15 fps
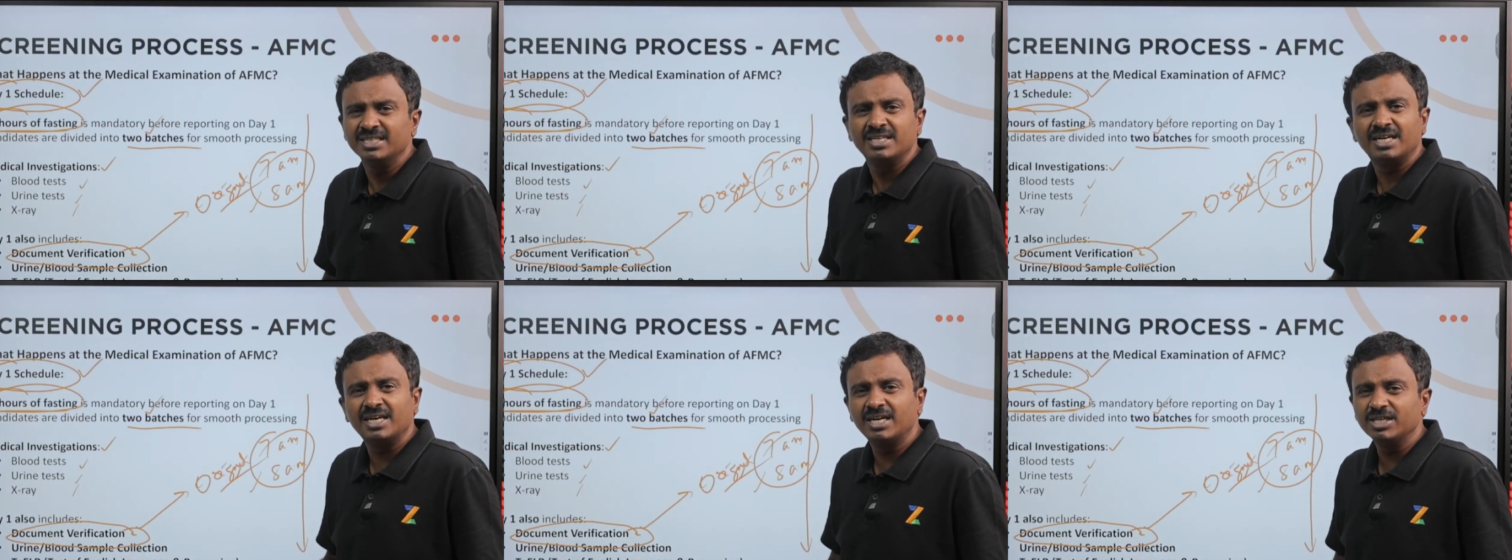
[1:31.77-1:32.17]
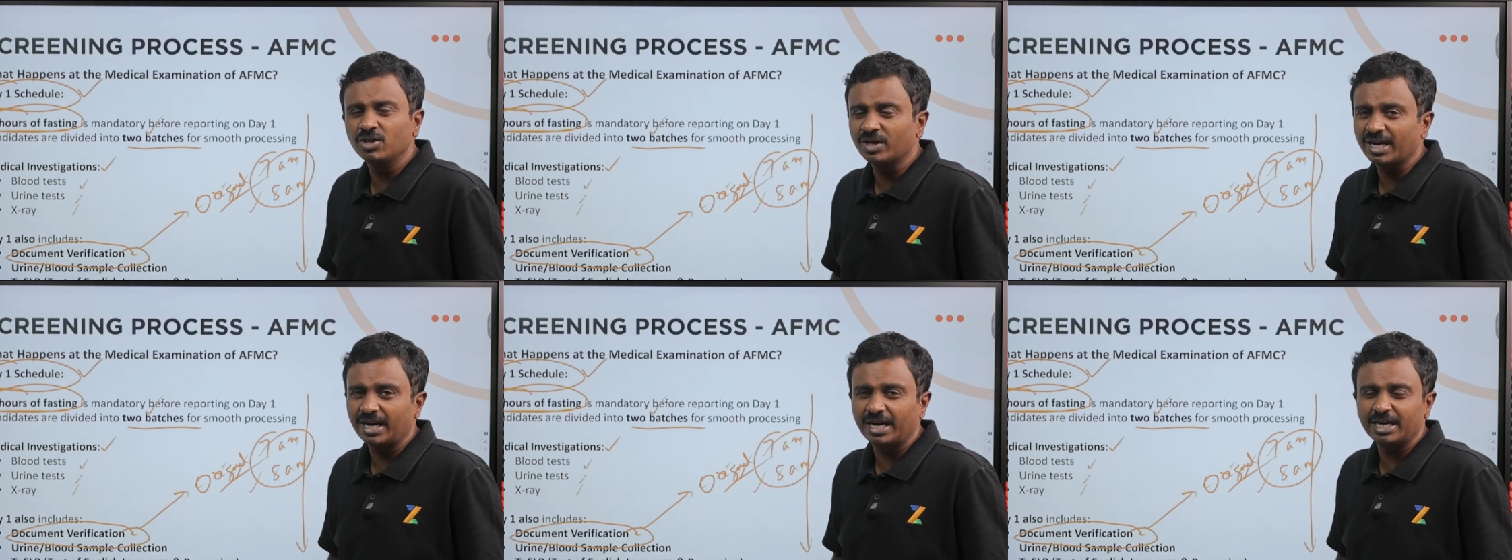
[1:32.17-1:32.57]

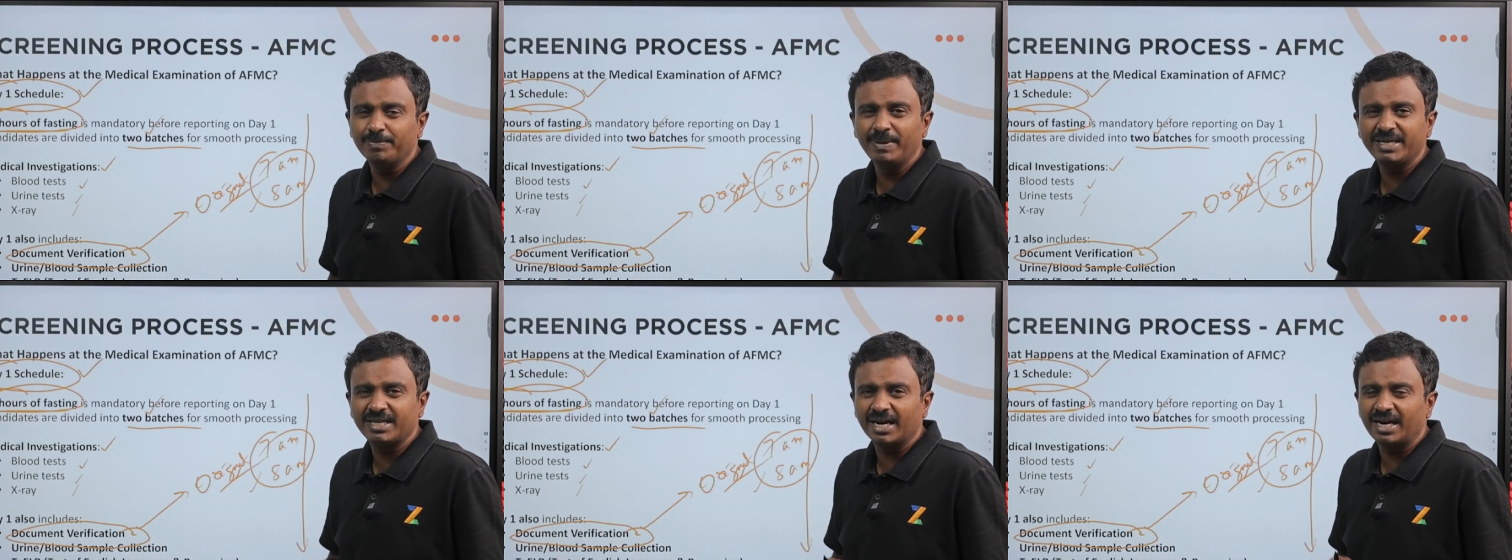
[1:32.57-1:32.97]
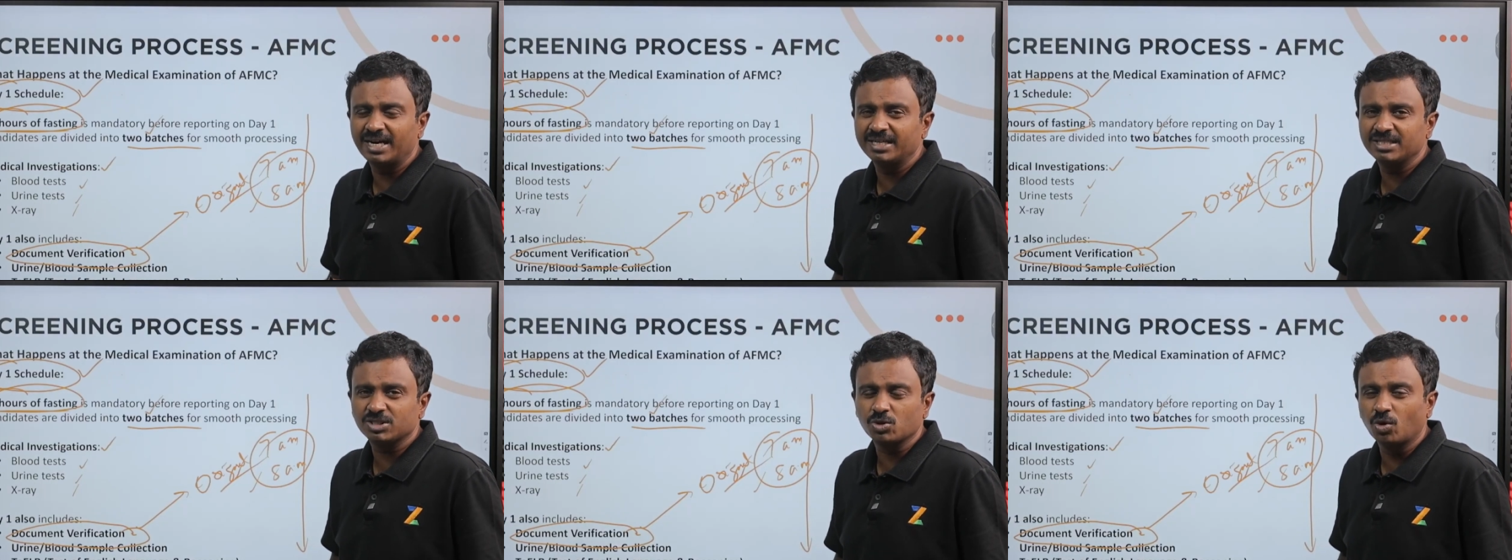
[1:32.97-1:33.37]
your admit
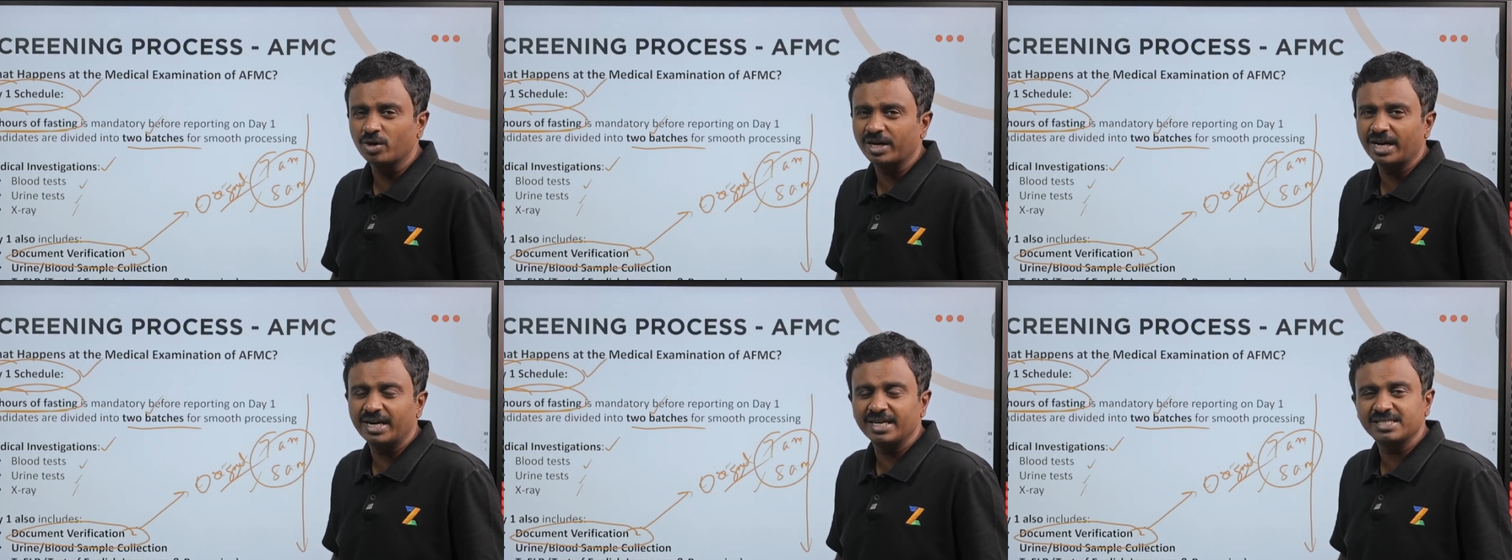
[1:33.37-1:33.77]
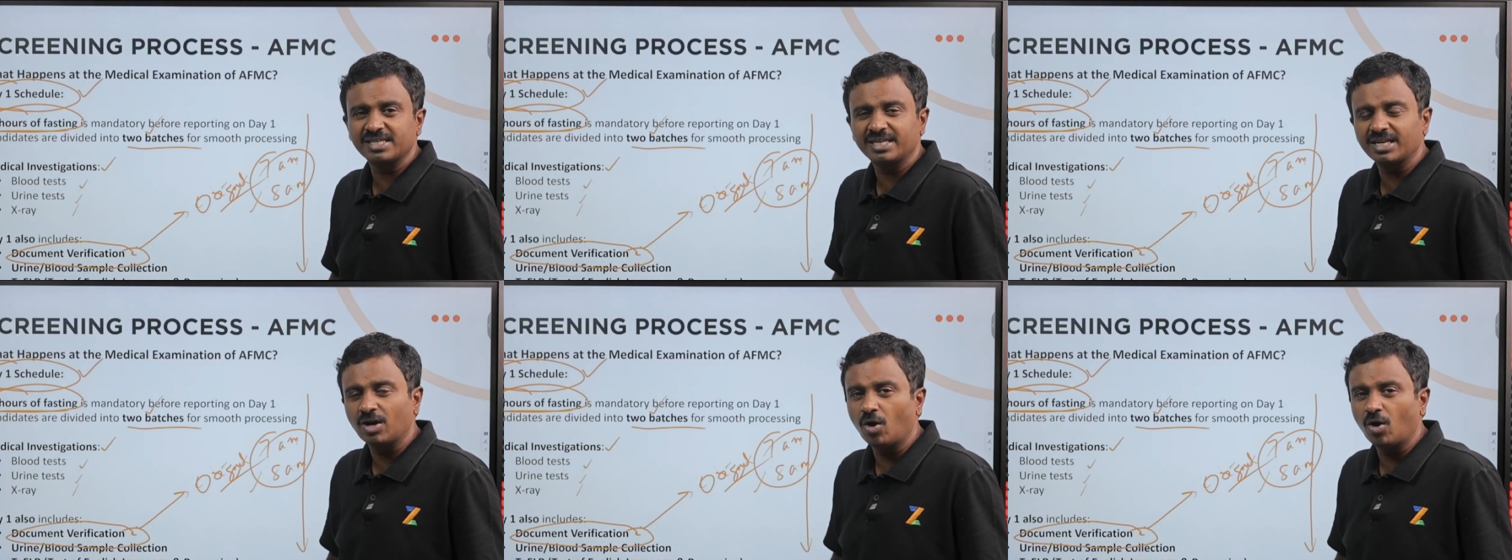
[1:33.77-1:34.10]
card, scorecard, etc.